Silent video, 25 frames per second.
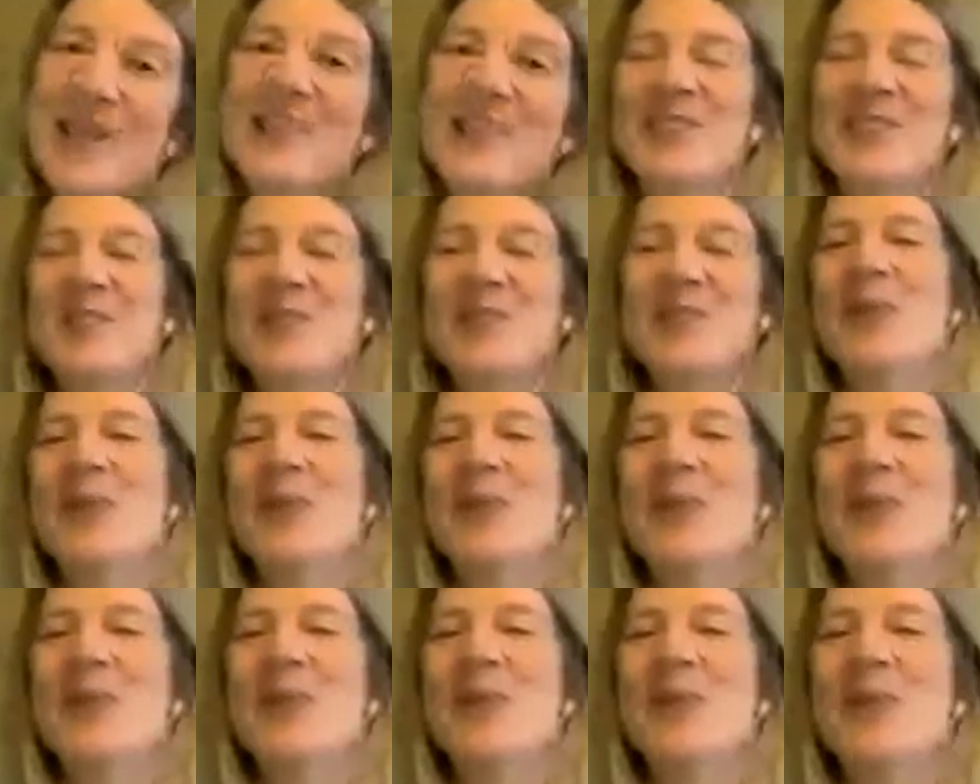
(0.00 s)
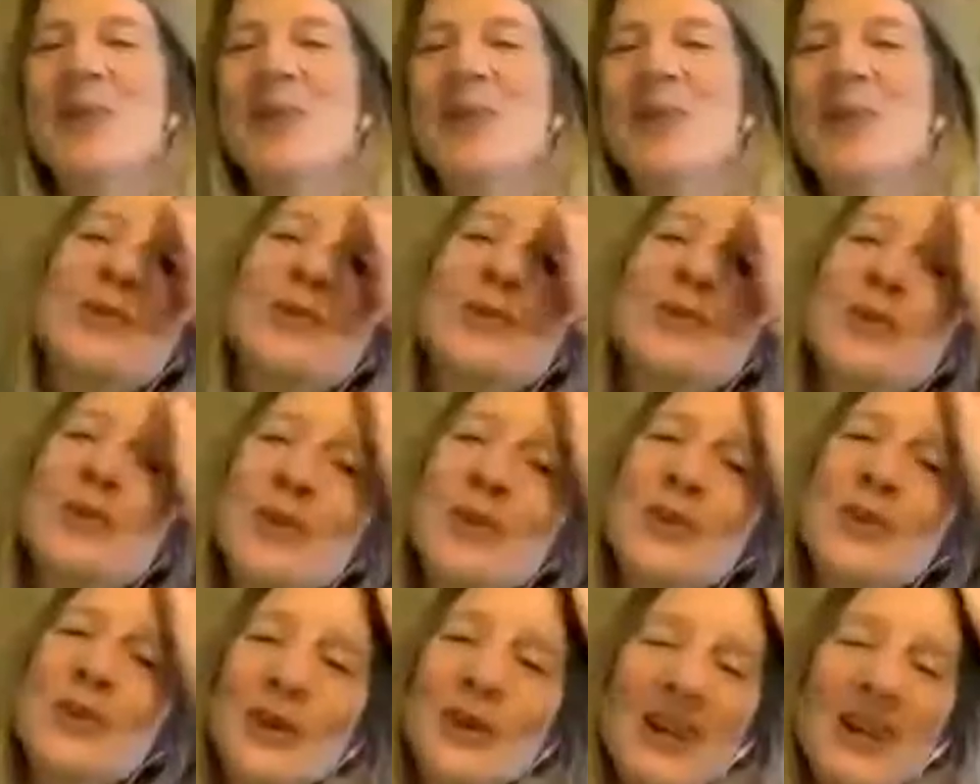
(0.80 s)
but it's just me. Or can I speak to
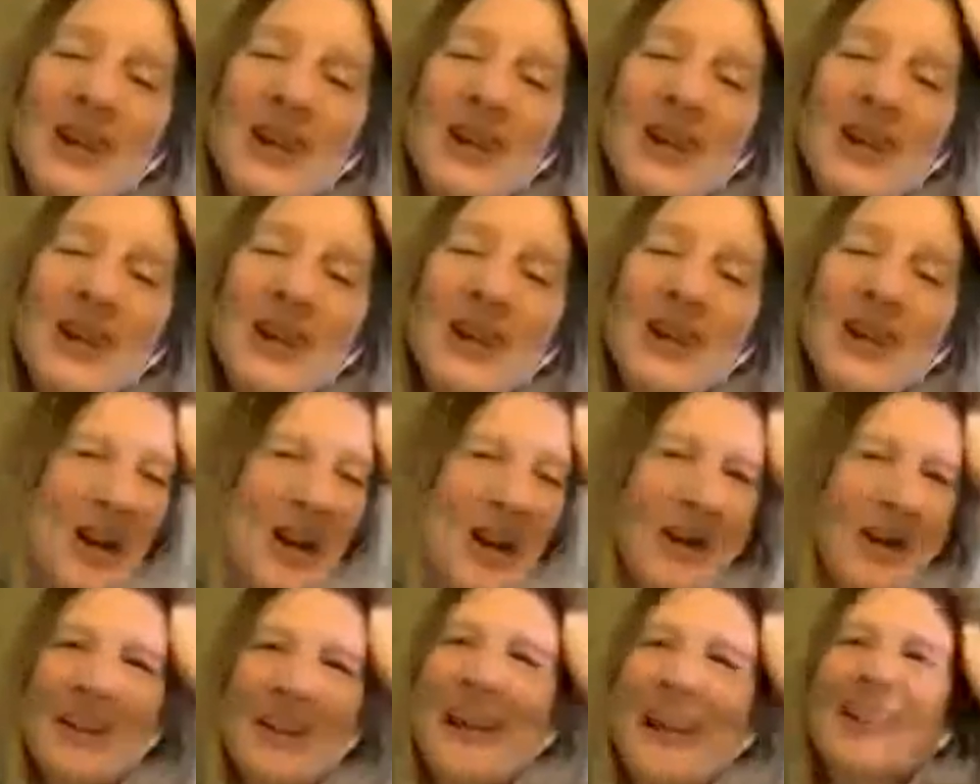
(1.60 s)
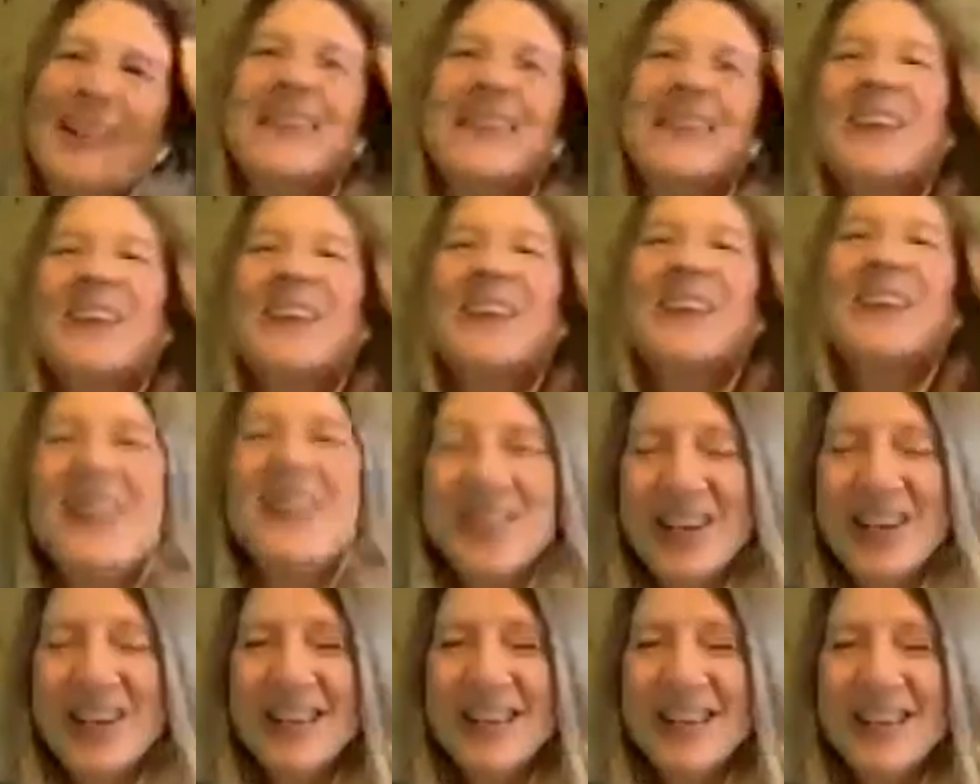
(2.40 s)
your like
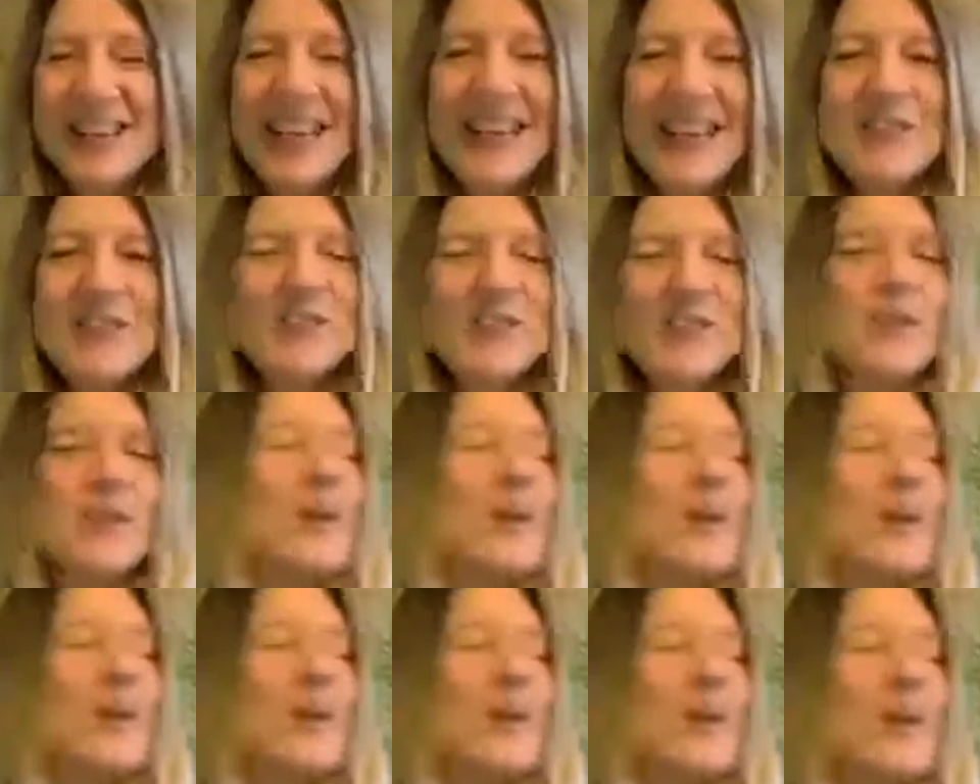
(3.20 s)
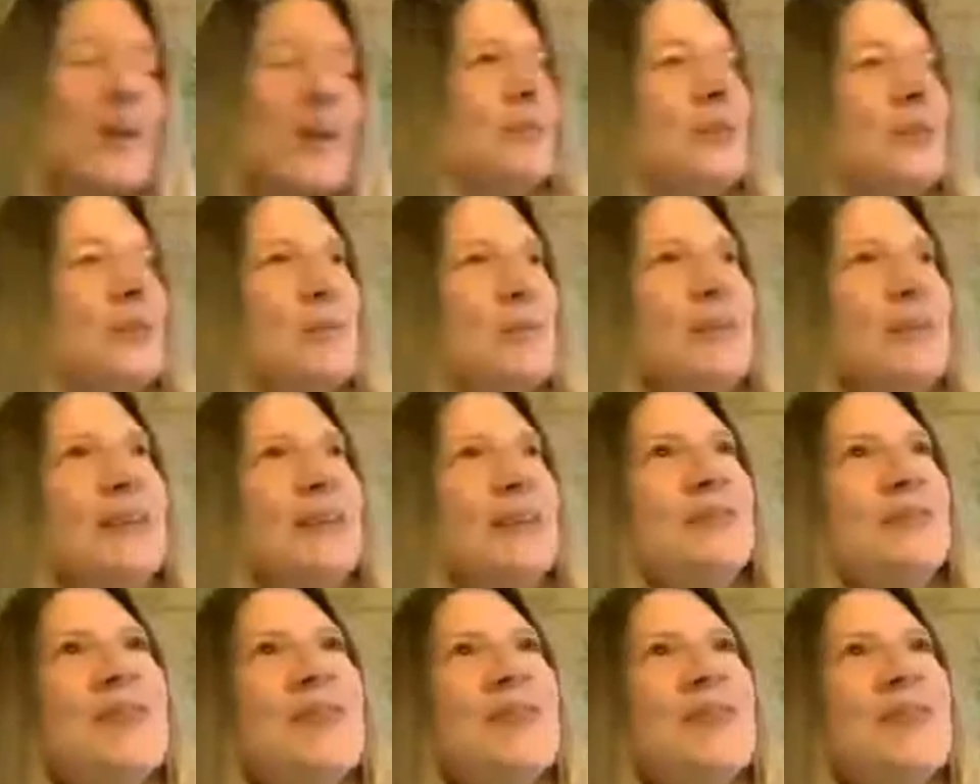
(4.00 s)
those kind of things. And you're like, well, it'd
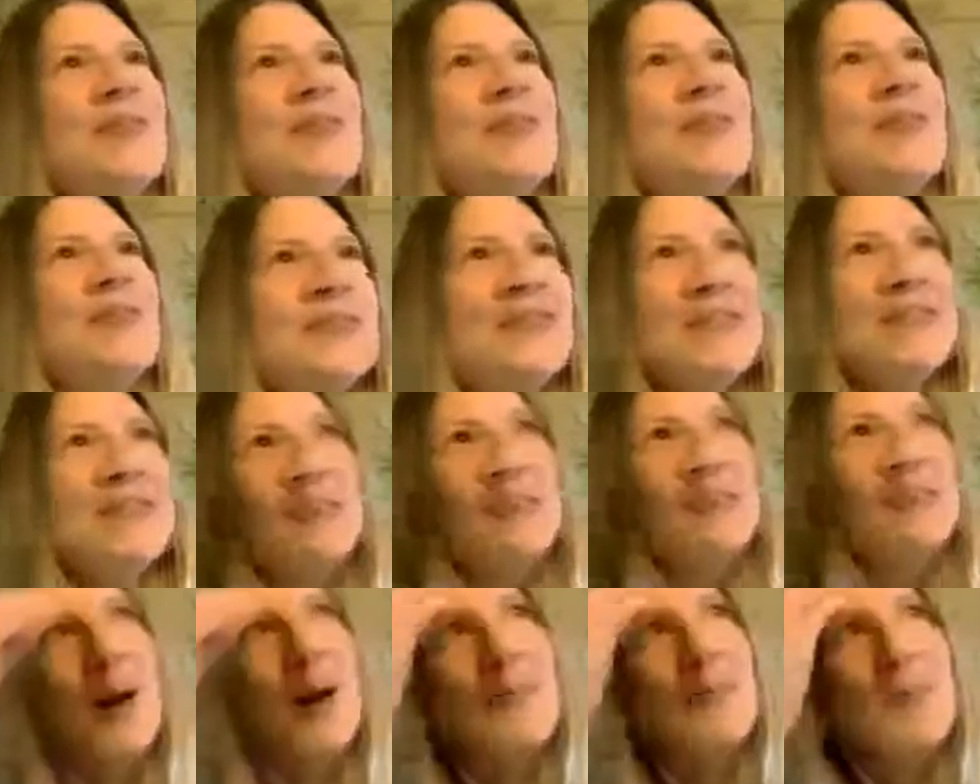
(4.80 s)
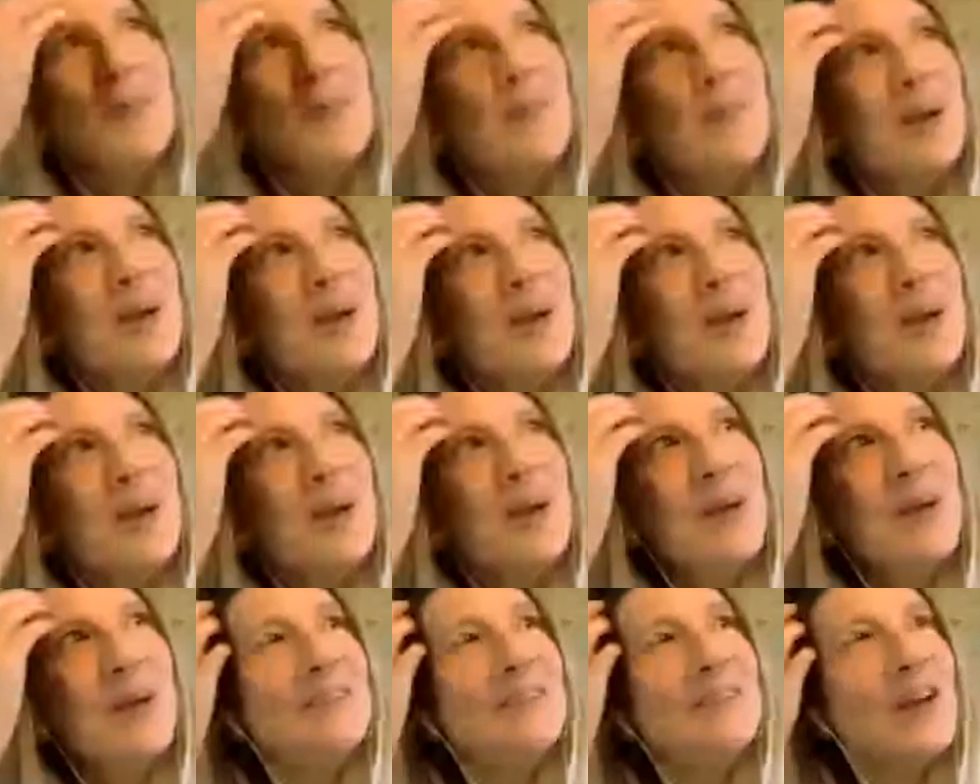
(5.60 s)
be lovely if I had this great team behind me, but
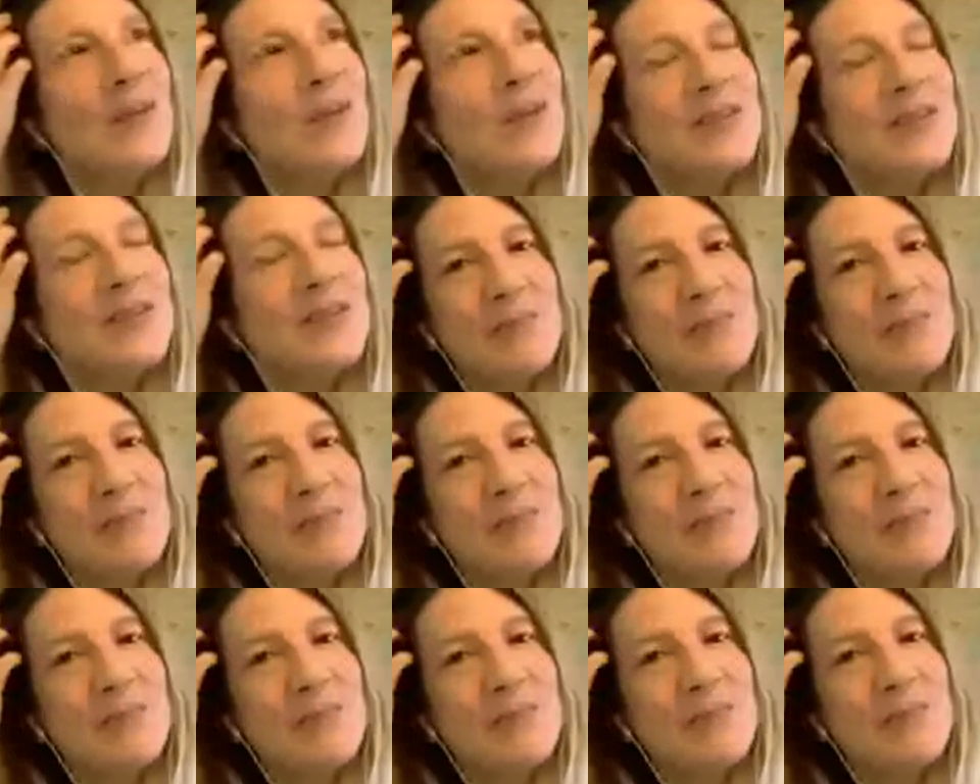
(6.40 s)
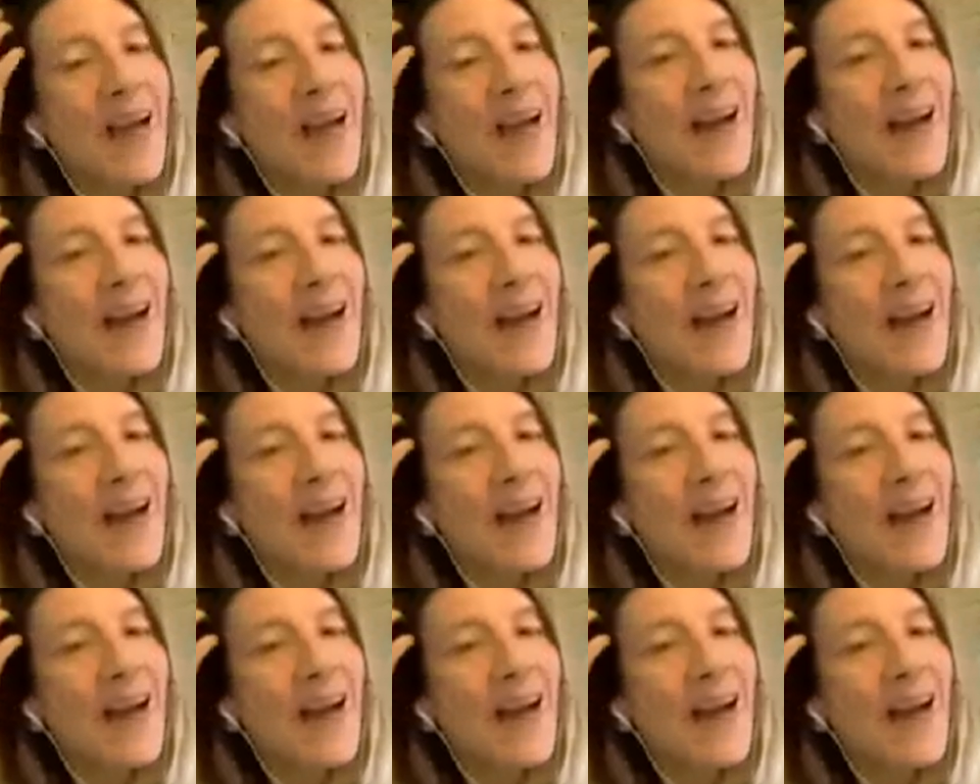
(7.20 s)
no, it's just me.